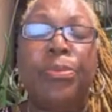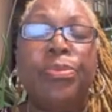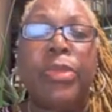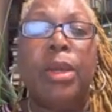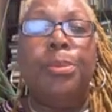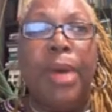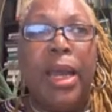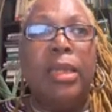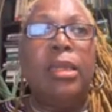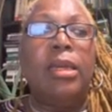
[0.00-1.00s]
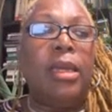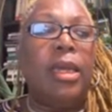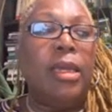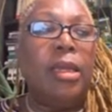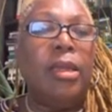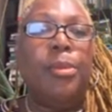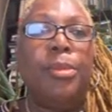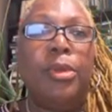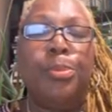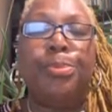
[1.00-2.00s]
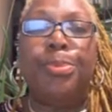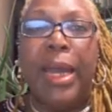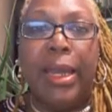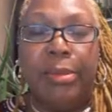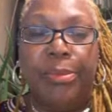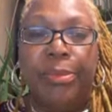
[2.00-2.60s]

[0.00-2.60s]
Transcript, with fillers: Mm-hmm. But but